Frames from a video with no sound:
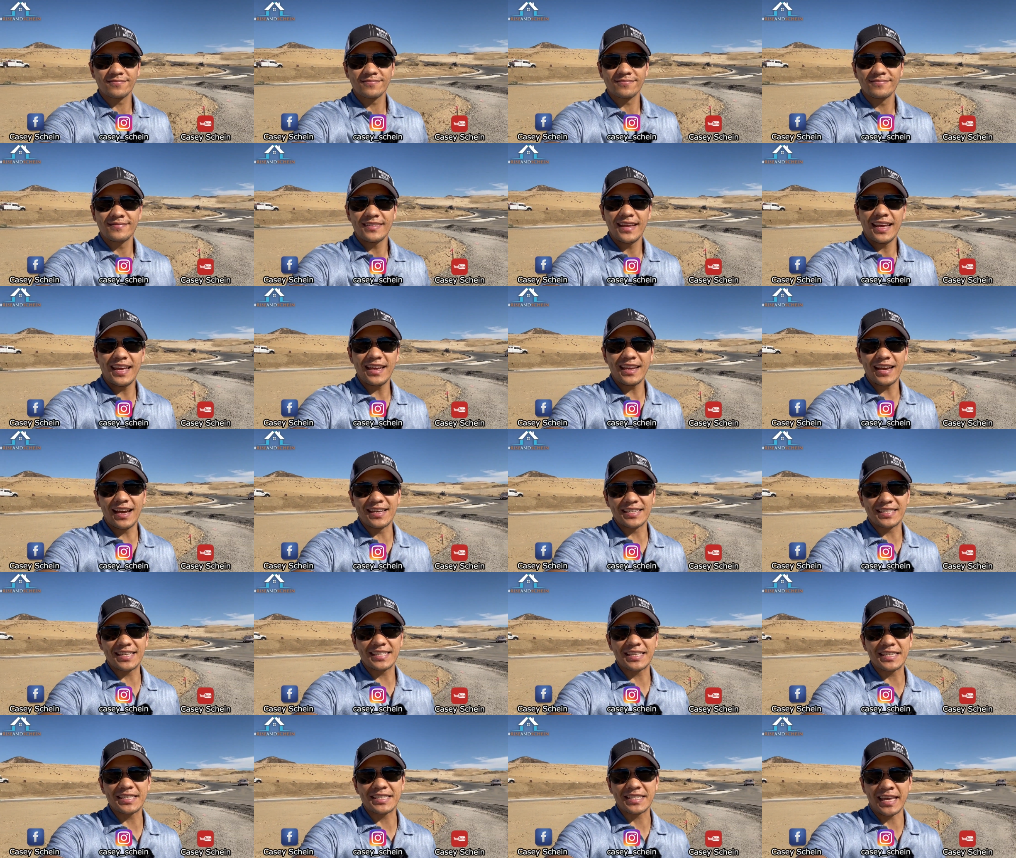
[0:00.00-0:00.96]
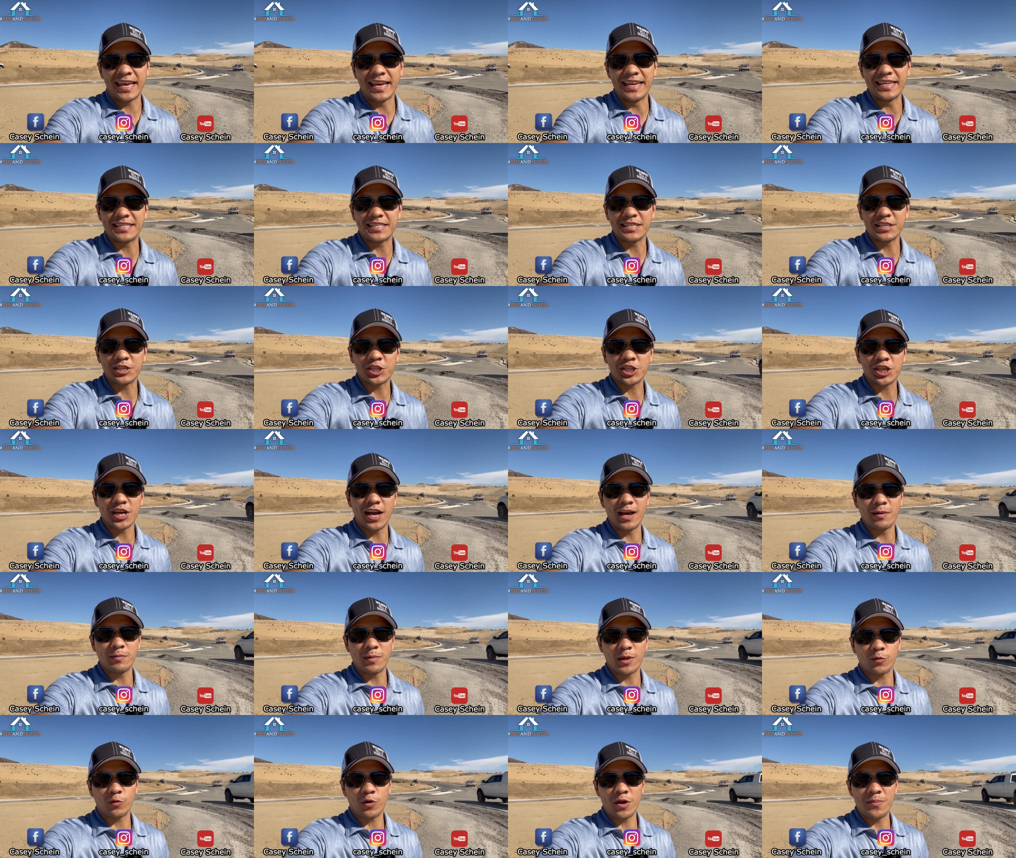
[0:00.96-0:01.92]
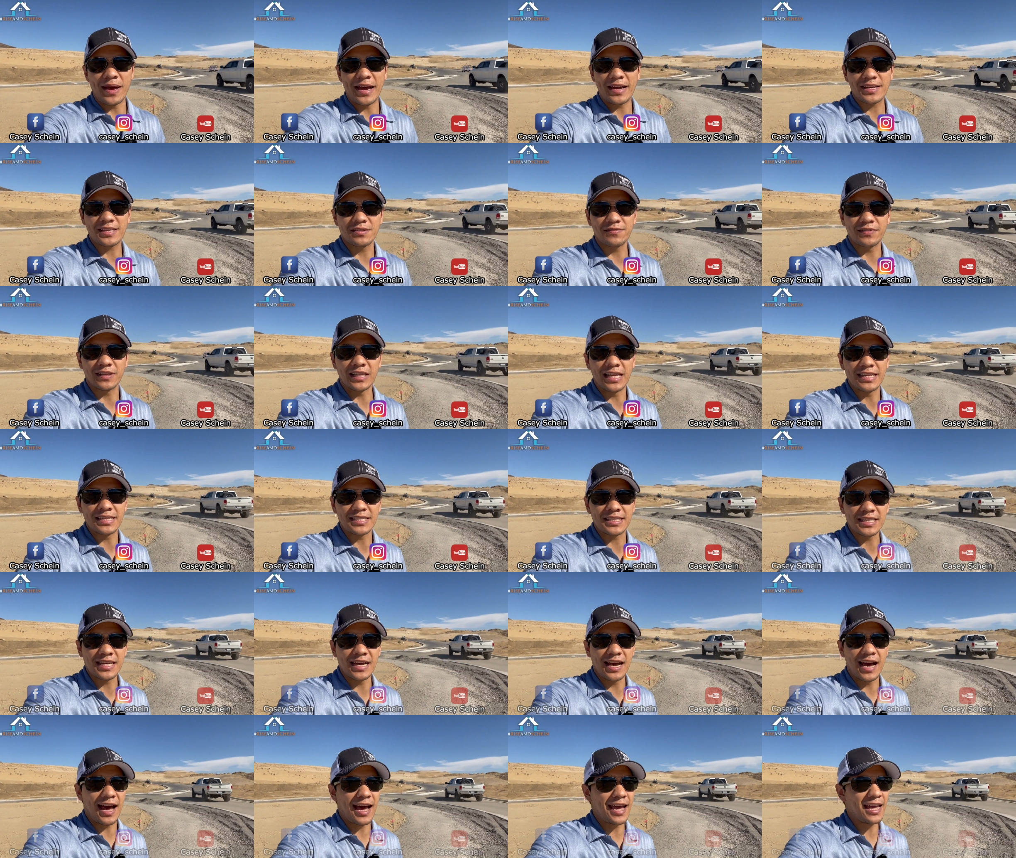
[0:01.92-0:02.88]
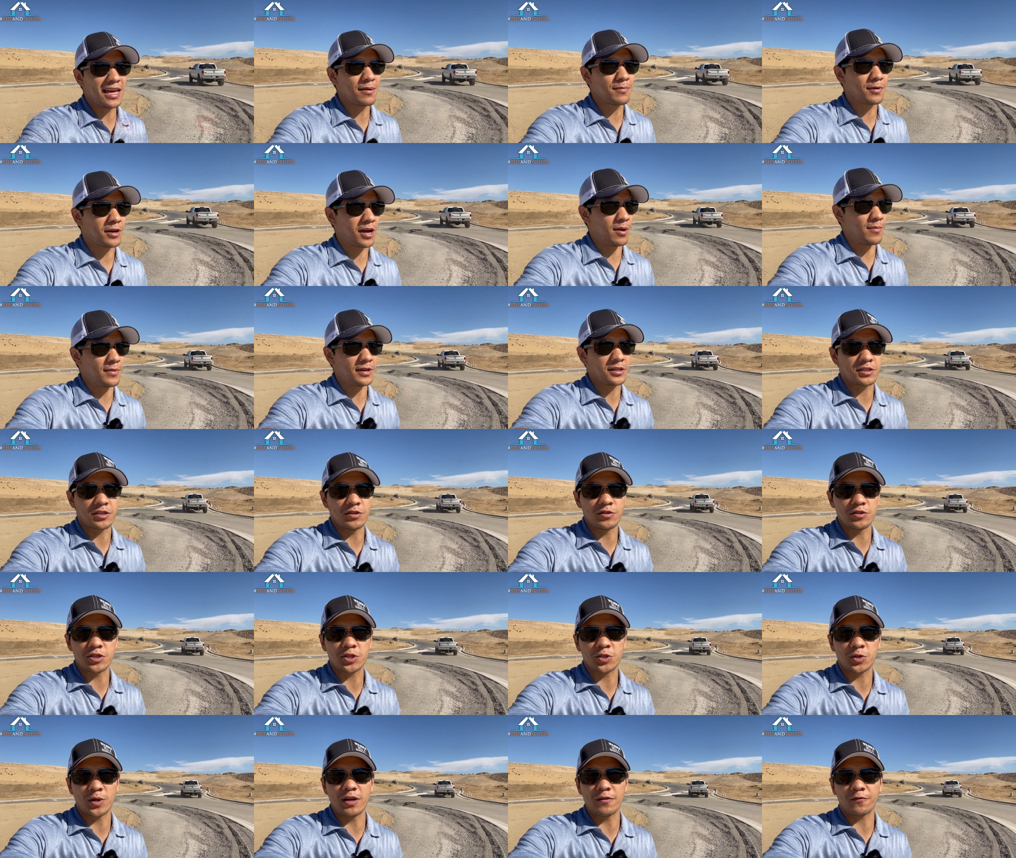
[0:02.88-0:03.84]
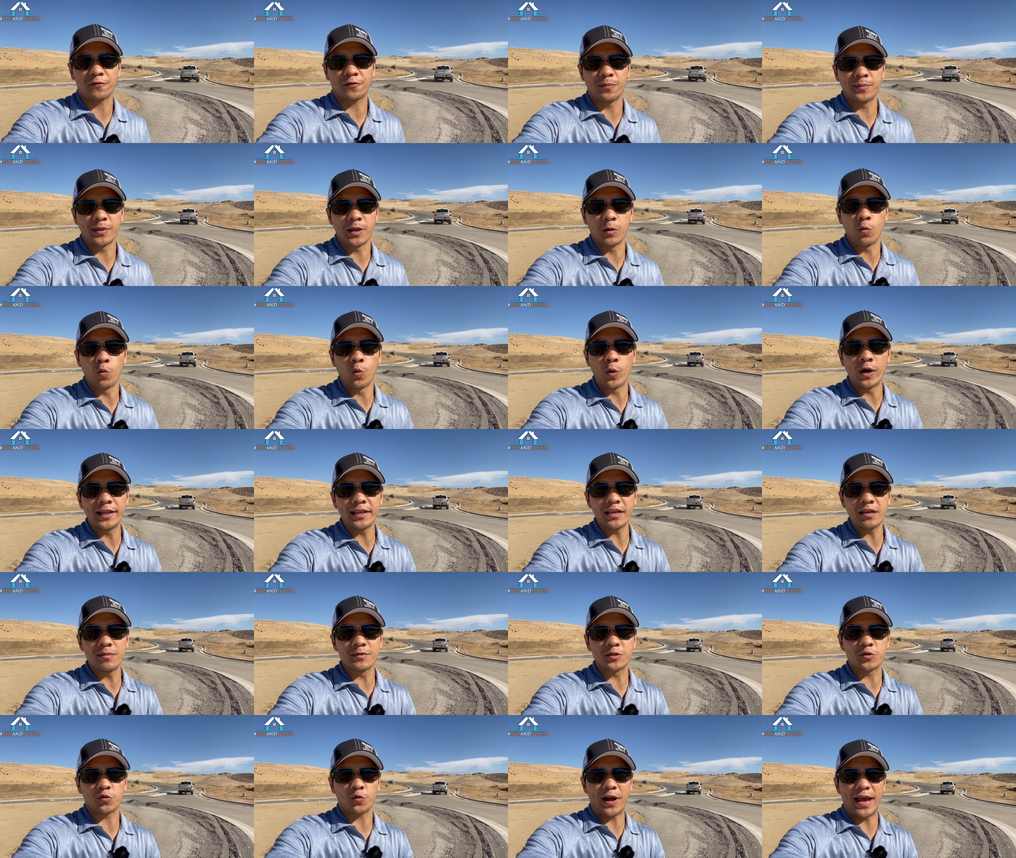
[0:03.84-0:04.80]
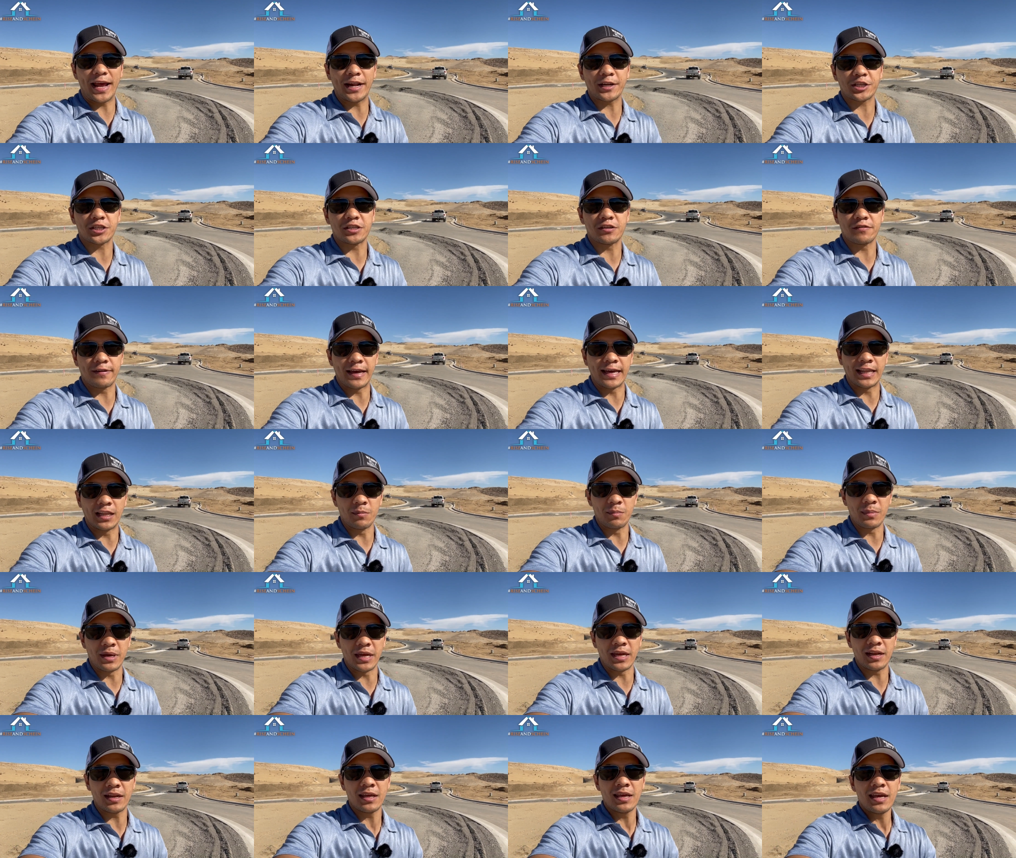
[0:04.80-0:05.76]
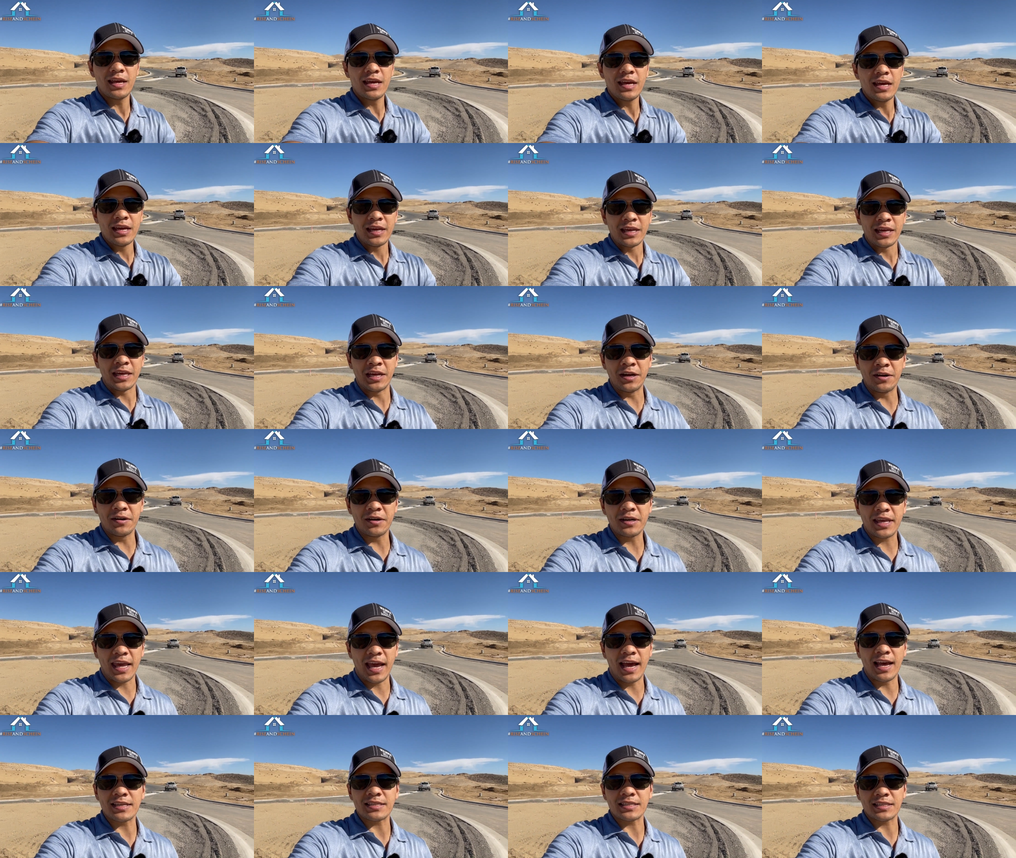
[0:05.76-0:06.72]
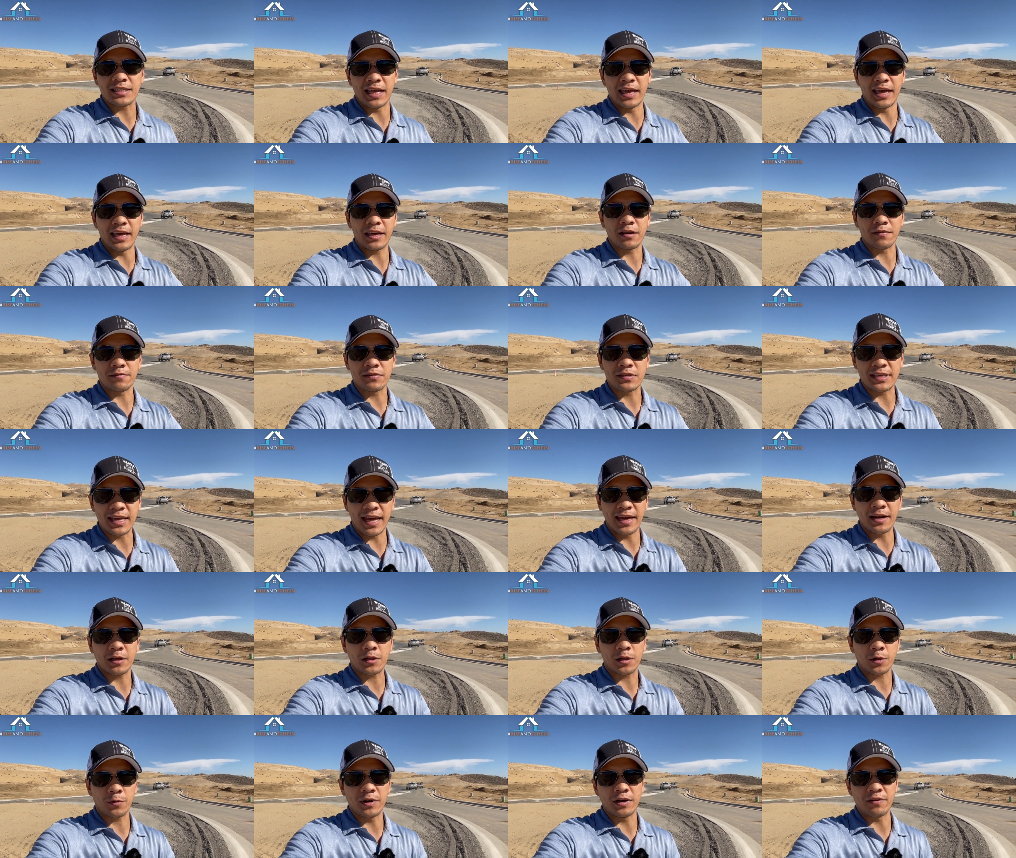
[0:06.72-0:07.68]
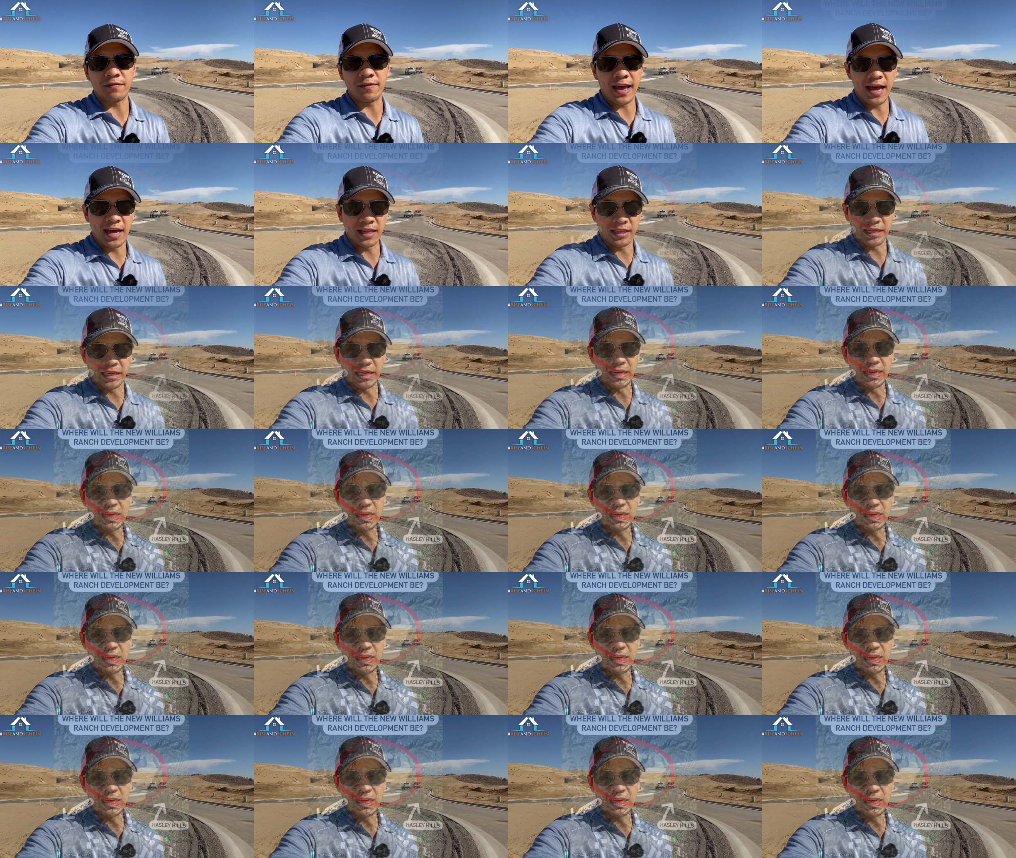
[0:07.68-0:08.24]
Hey guys, this is Schein with Remax of Valencia. I am coming to you straight from the Williams Ranch development here in Castaic of Santa Clarita Valley.